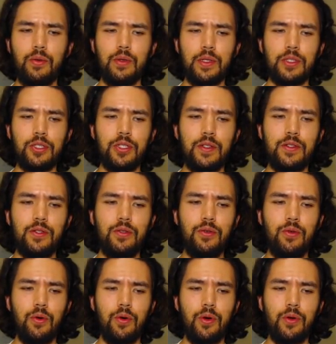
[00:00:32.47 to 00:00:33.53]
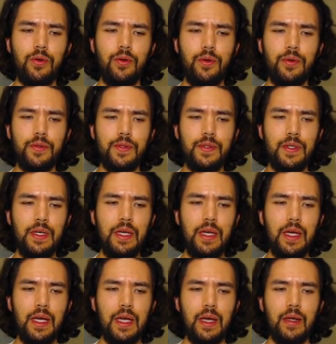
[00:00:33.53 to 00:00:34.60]
she has 2 oracles,
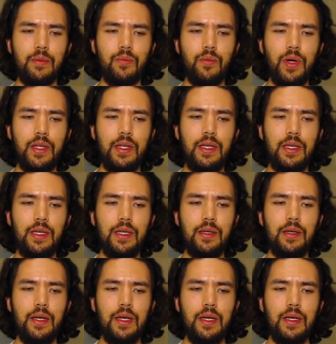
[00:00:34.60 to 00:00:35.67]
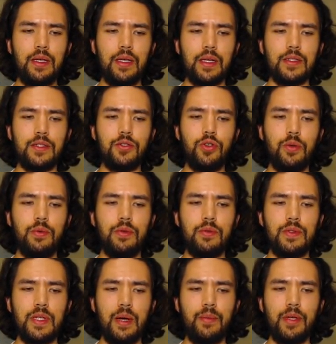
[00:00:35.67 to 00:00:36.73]
and when he gets
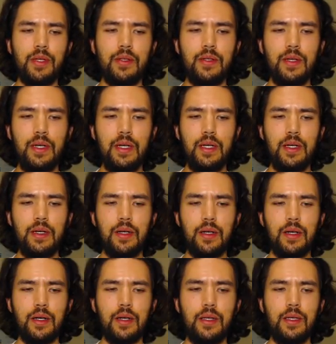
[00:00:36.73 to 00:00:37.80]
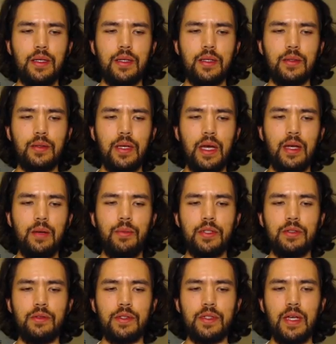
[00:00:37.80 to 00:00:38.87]
tribute summoned, he can gain a
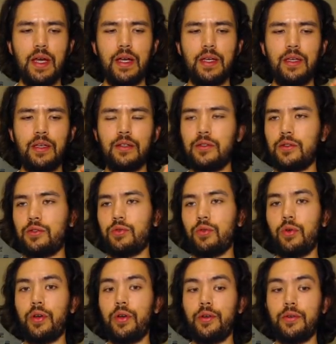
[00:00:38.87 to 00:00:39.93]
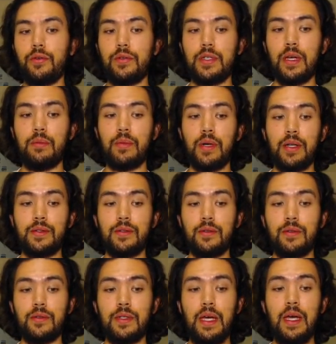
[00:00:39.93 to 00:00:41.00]
bunch of attack, he can destroy all your set
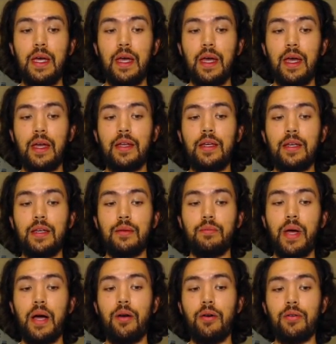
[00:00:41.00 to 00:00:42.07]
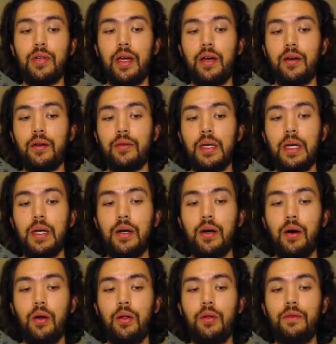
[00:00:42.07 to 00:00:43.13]
monsters, and he can power down
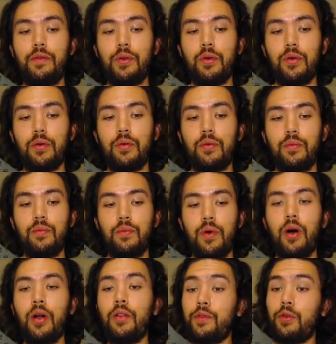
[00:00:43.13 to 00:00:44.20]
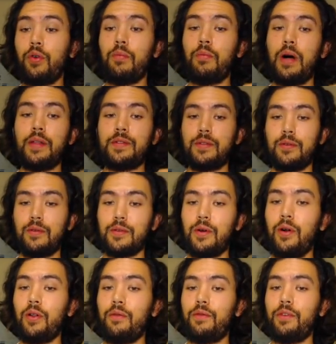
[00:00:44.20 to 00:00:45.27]
all of your monsters,
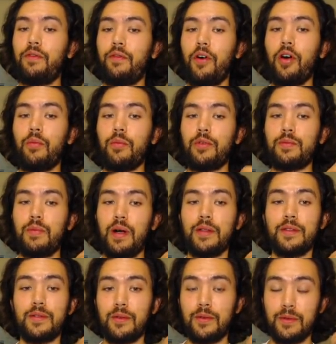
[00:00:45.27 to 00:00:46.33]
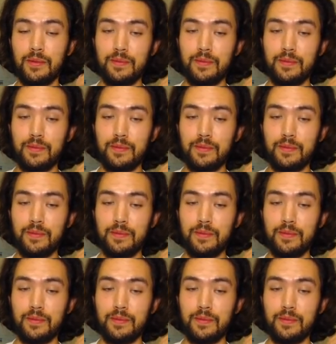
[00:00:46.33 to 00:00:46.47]
all of the farmer's monsters.